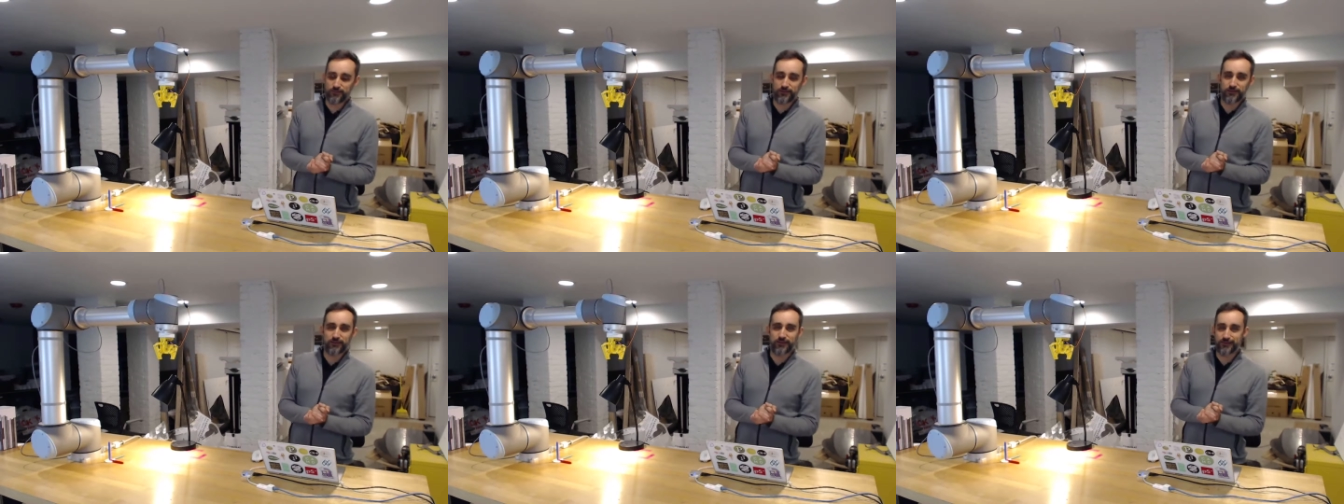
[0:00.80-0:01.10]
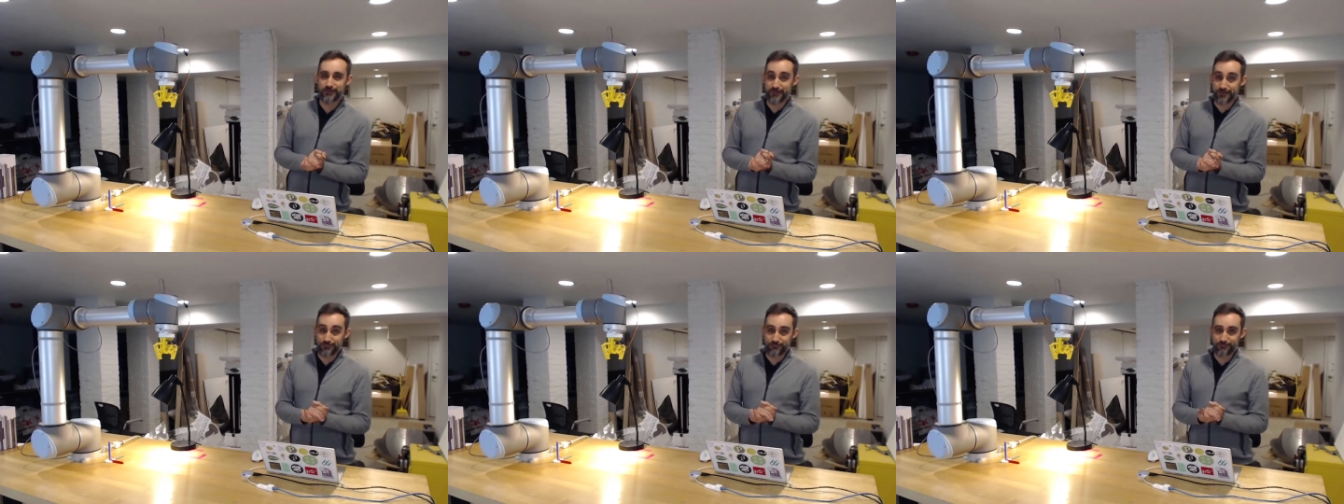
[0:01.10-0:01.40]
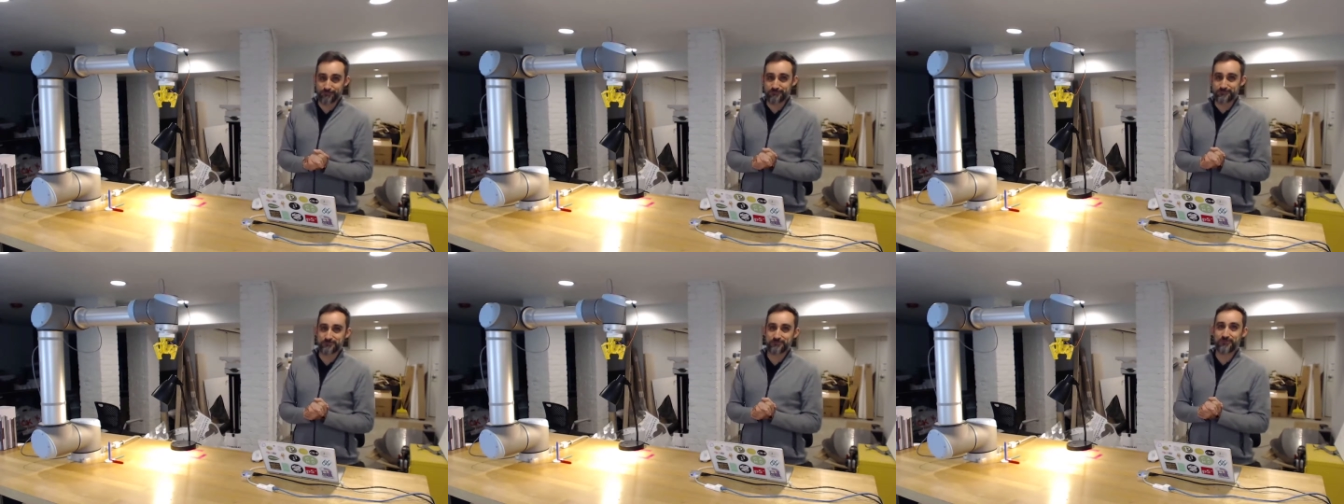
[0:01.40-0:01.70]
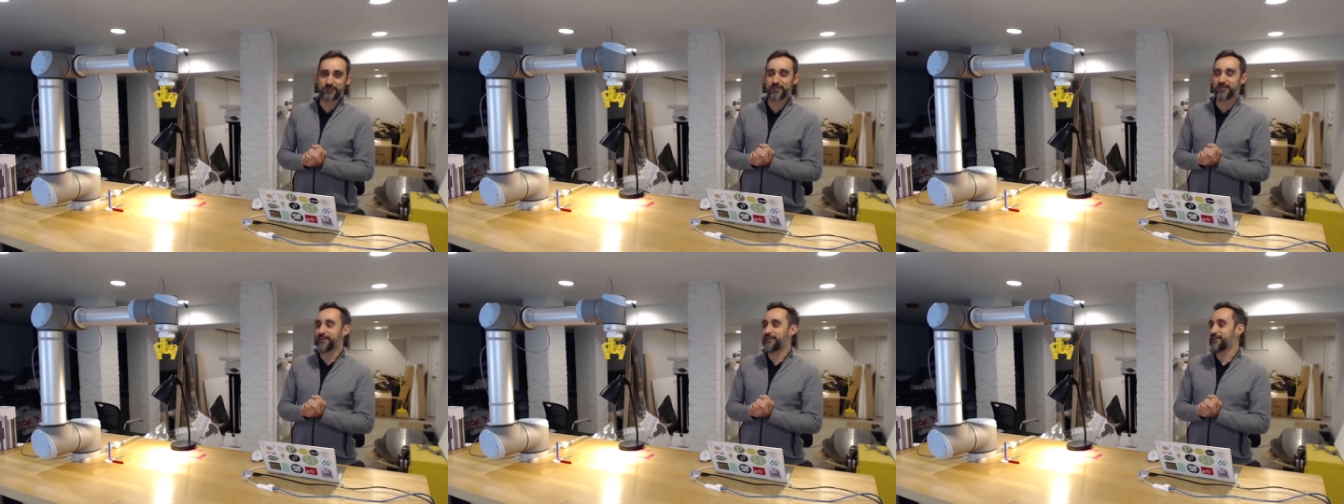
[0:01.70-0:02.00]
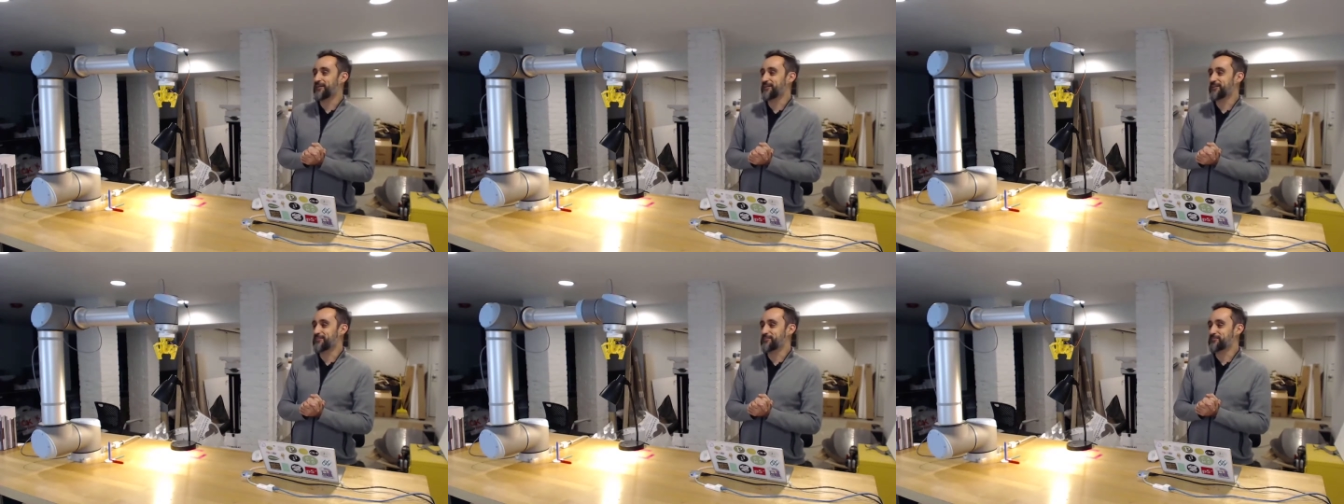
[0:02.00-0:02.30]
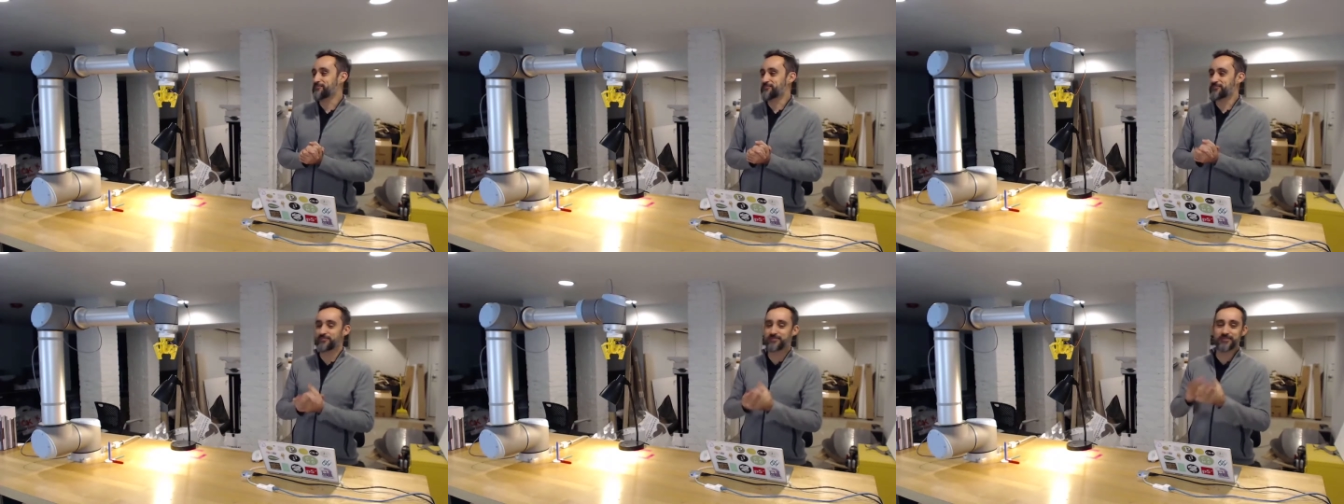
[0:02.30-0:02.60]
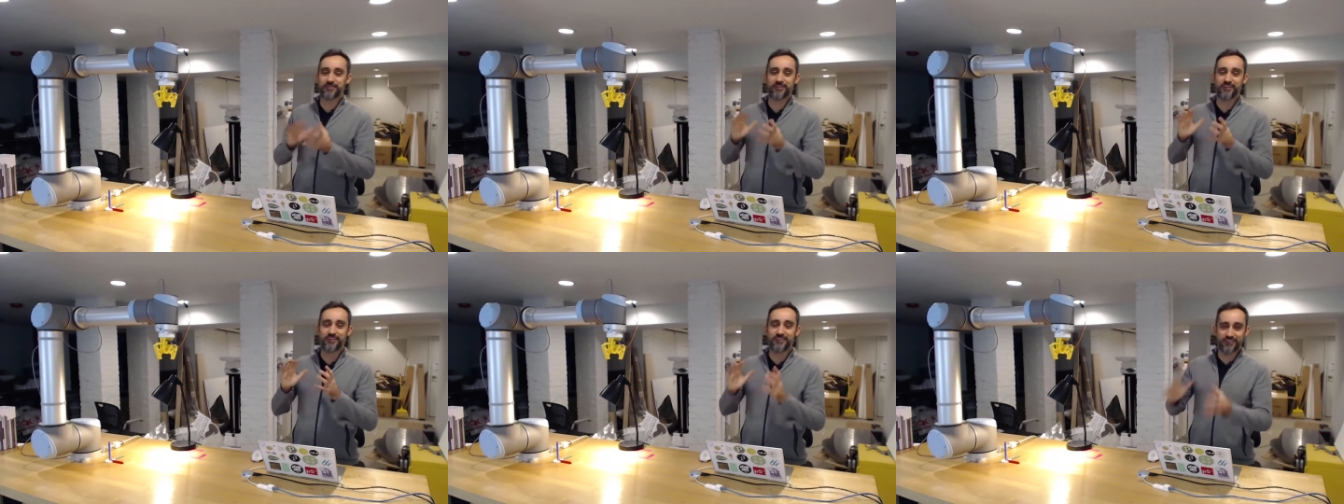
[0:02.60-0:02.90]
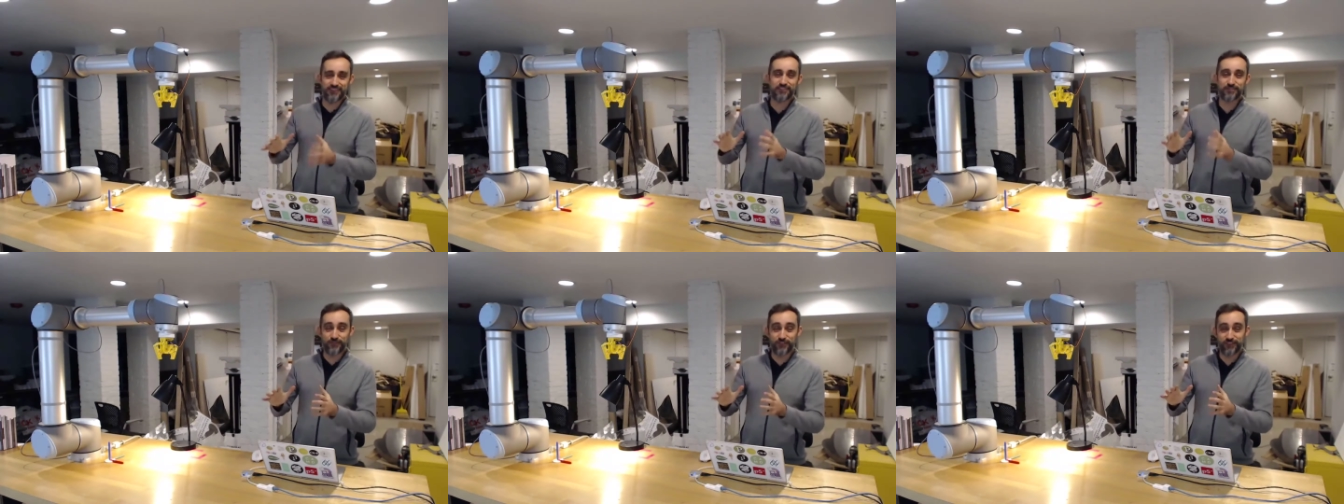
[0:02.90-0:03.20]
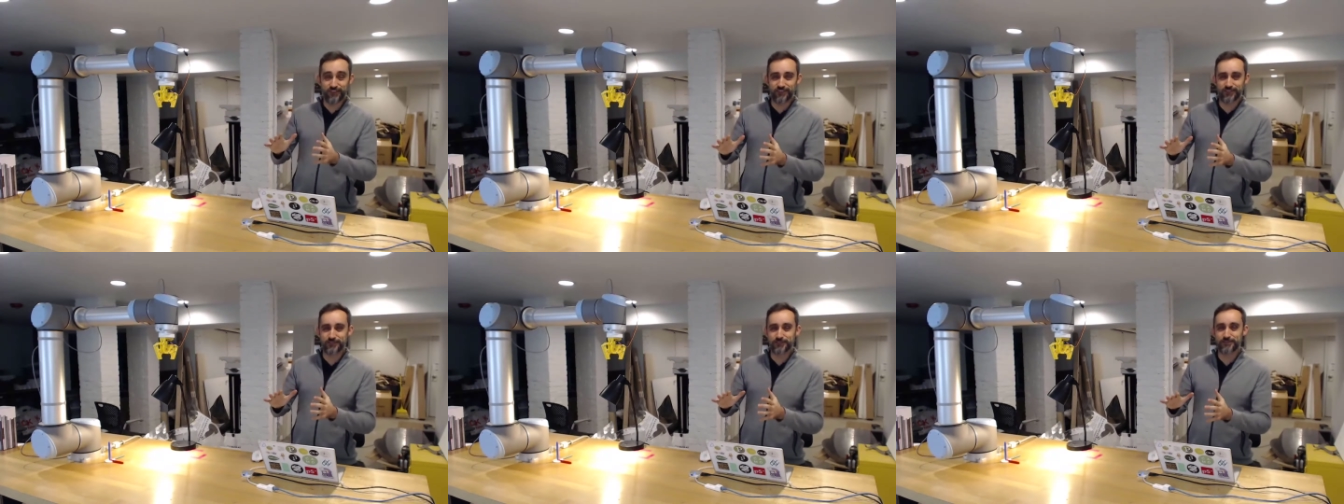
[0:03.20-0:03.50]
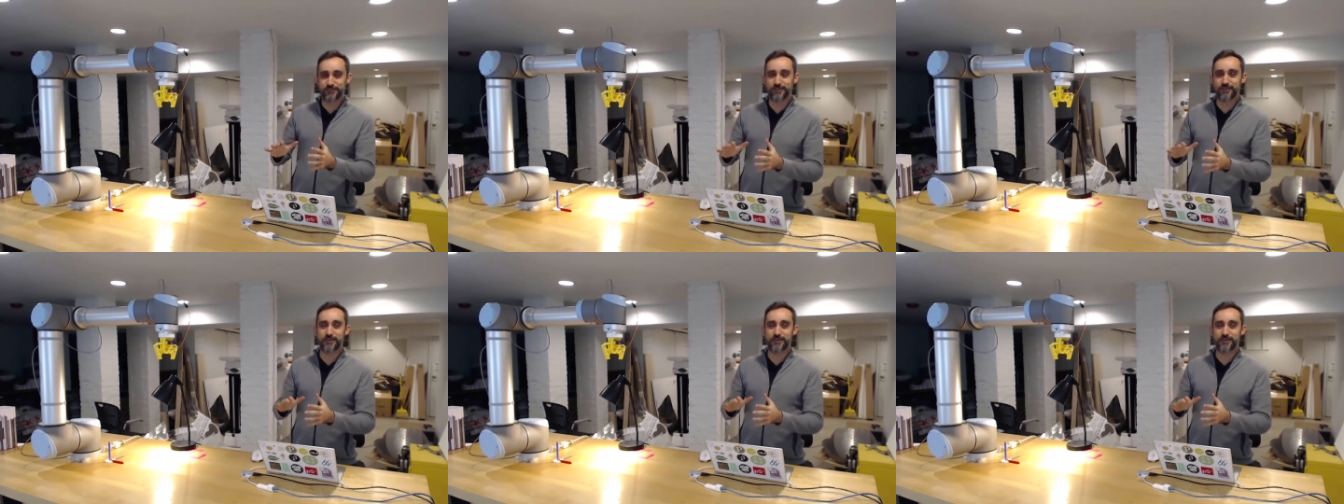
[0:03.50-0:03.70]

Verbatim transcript: Hi, um, in these videos